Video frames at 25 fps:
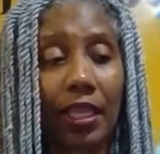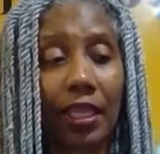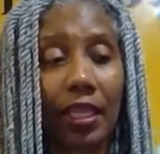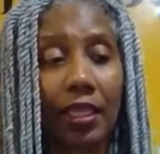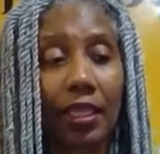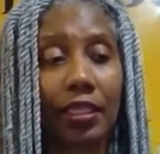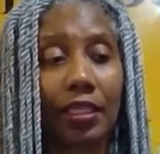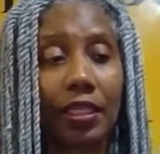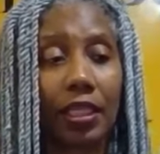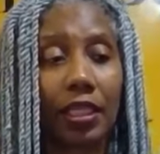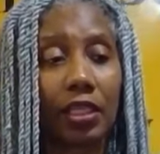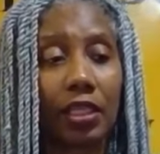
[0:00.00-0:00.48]

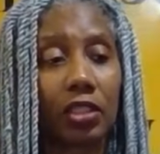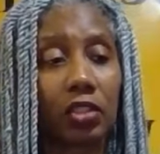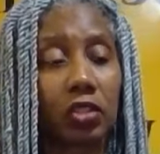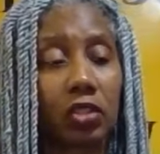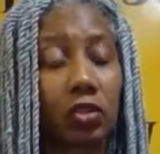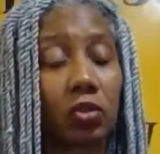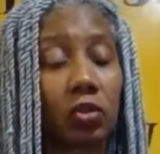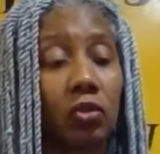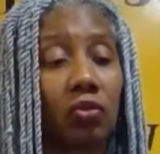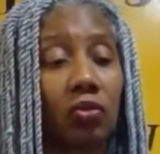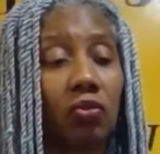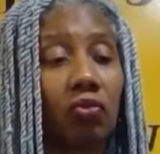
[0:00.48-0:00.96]
it is
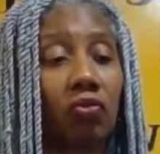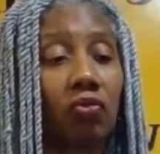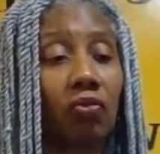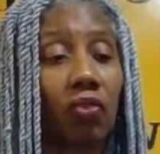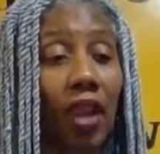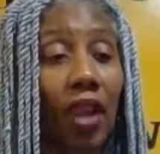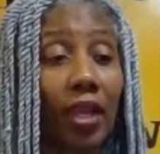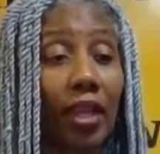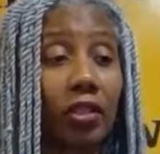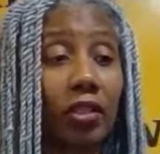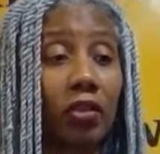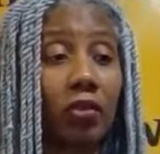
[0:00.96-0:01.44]
to
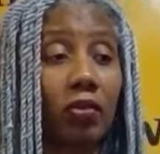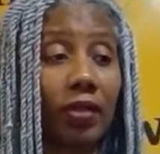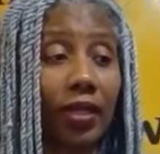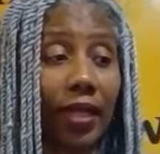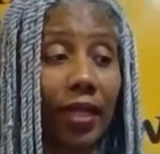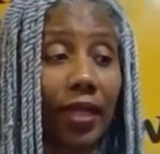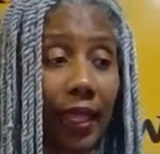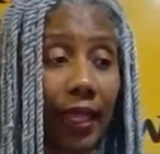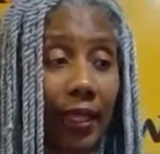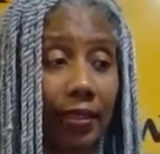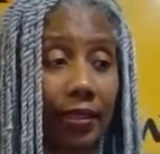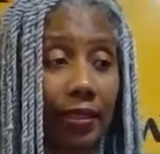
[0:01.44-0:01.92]

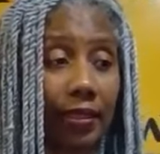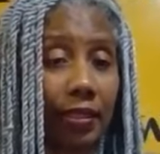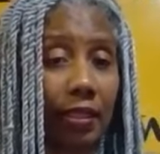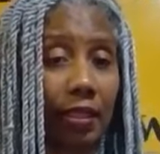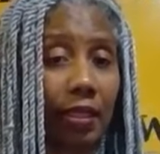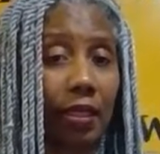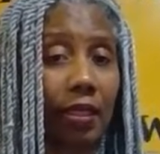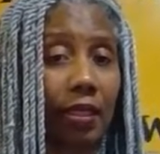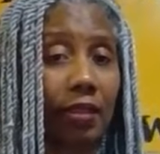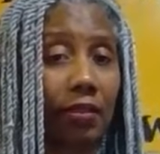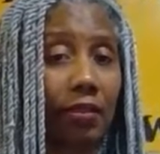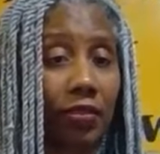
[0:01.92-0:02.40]
regulate
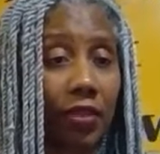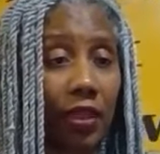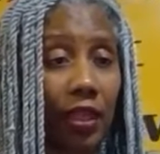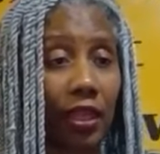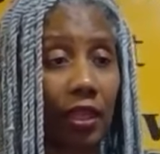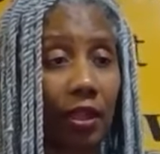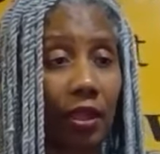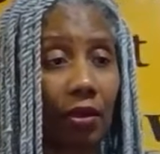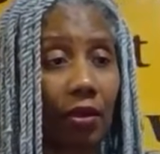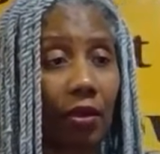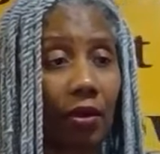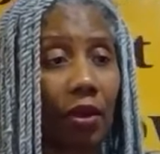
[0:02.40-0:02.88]

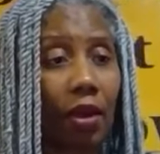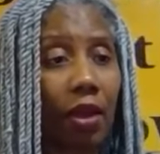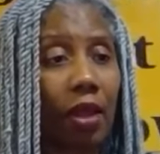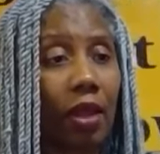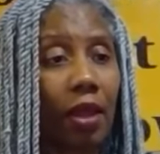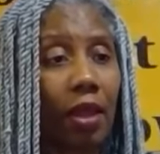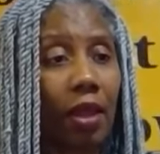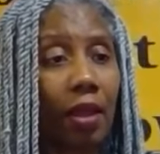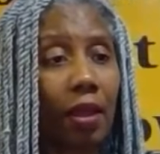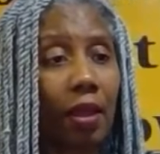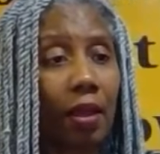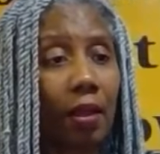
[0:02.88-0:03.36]
their
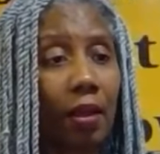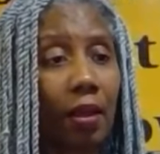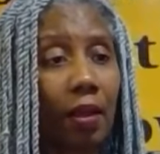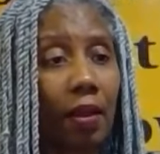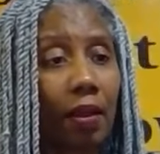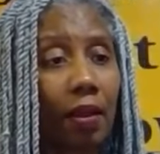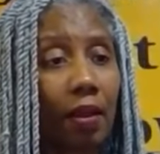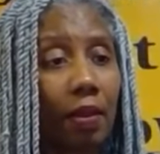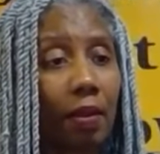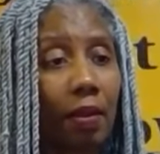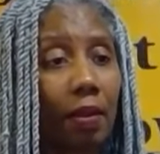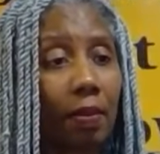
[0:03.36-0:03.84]

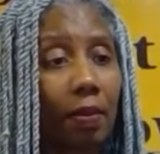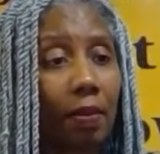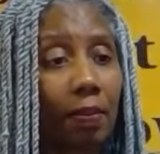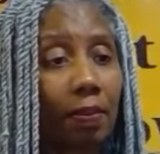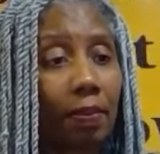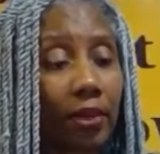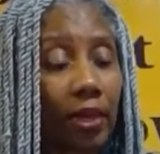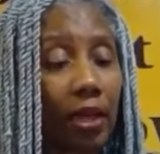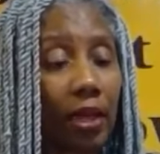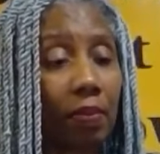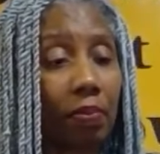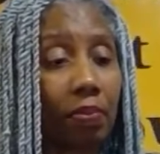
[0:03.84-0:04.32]

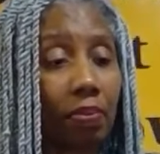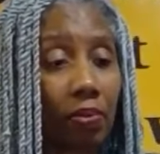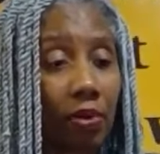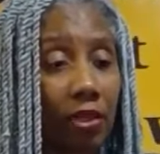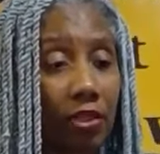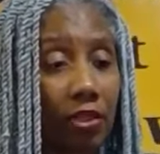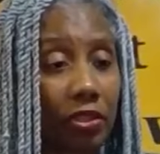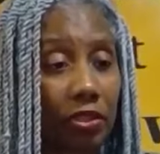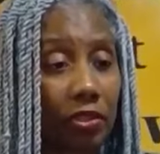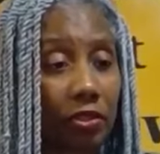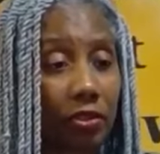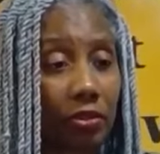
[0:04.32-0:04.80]
blood
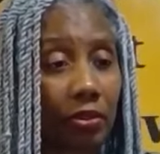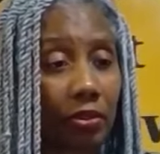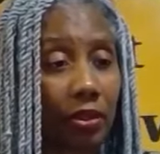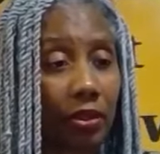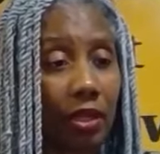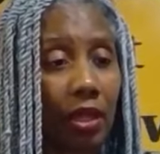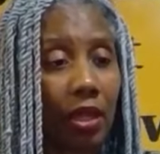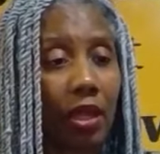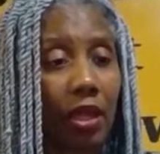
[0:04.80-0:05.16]
pressure.